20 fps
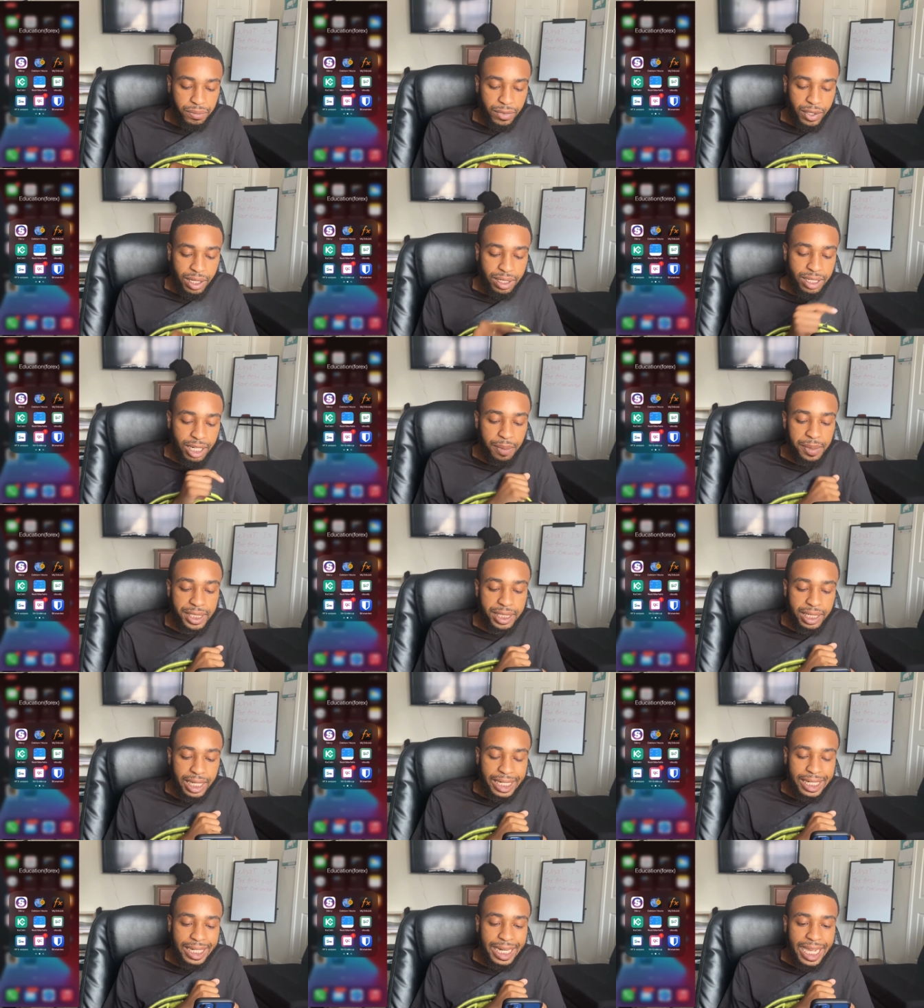So I'm gonna
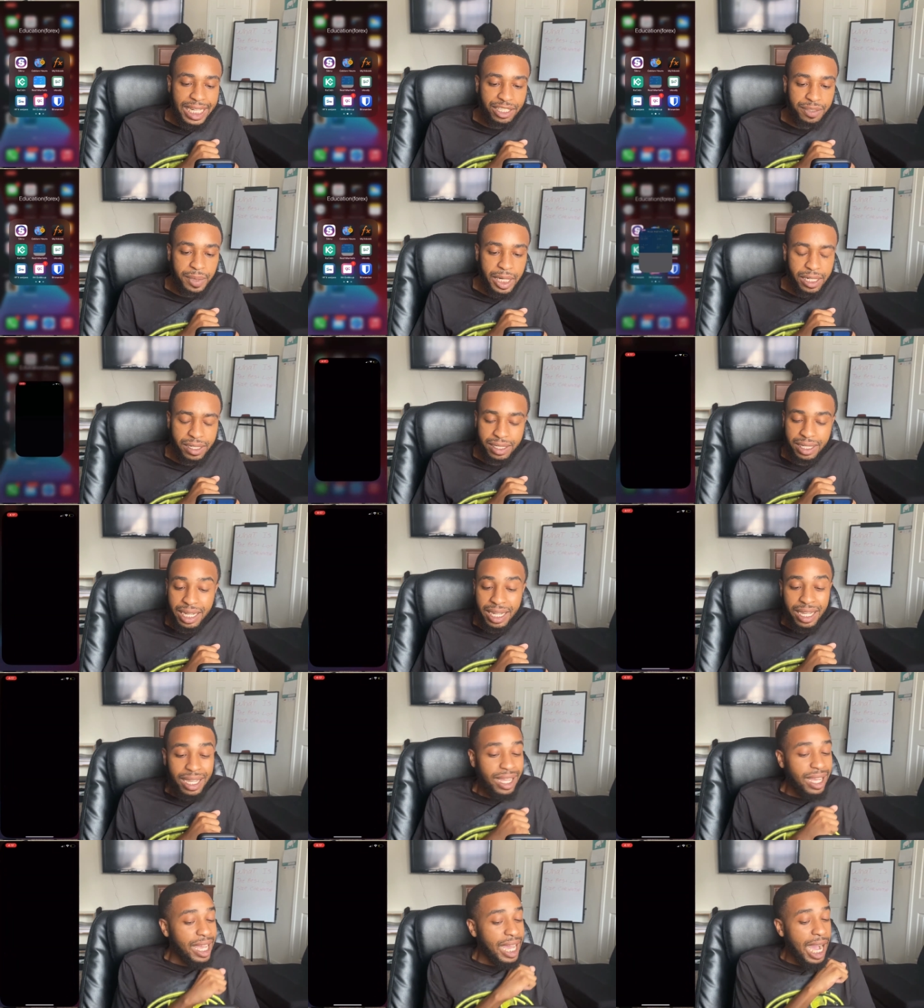select Nash Markets.
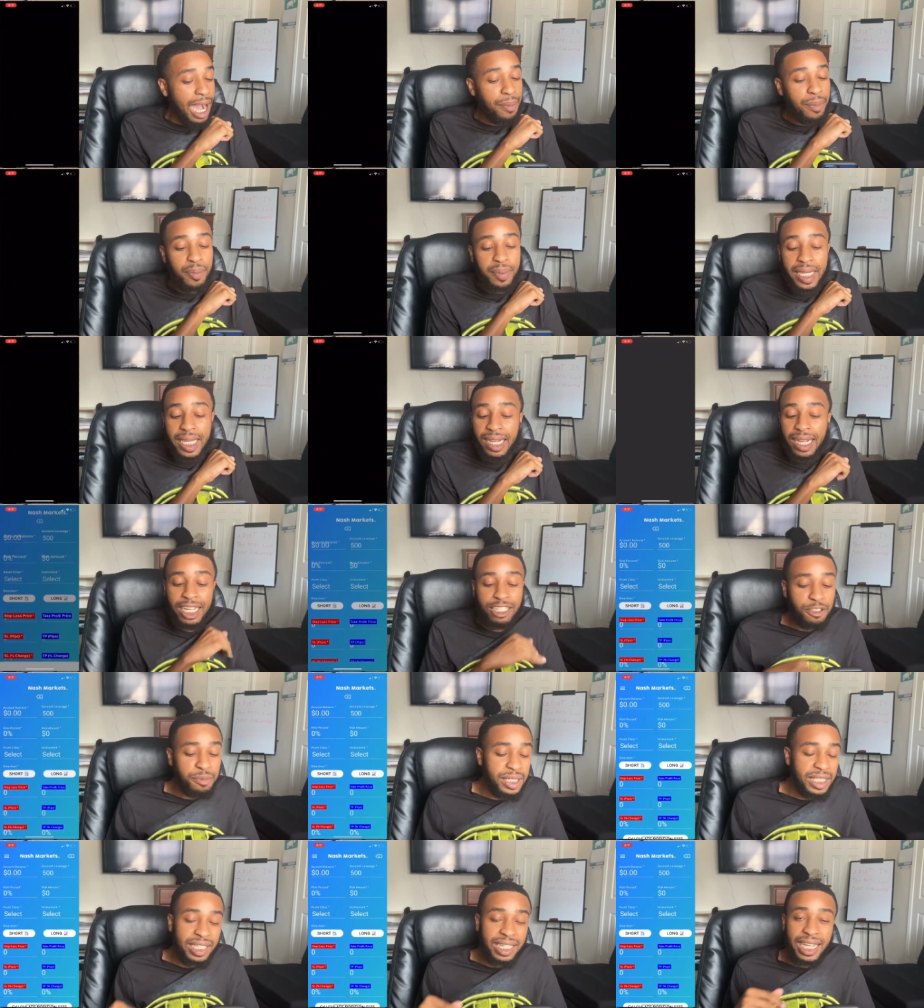I'm gonna be
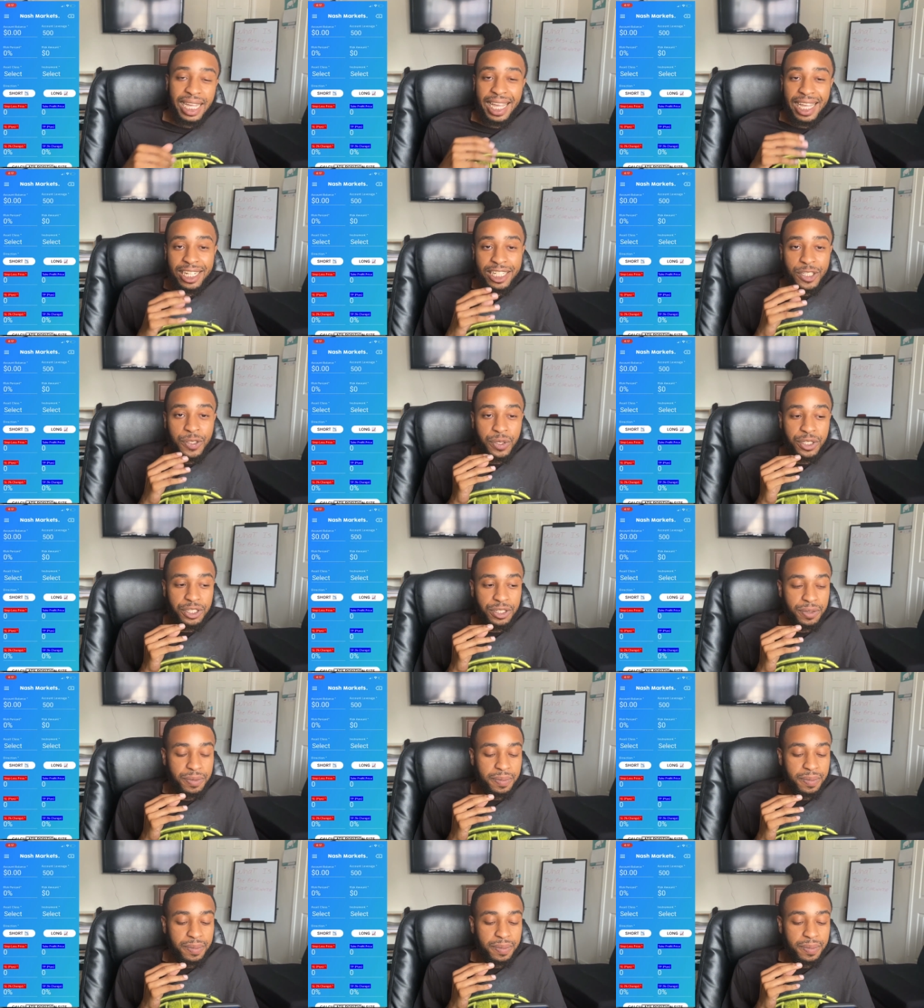100% honest with you.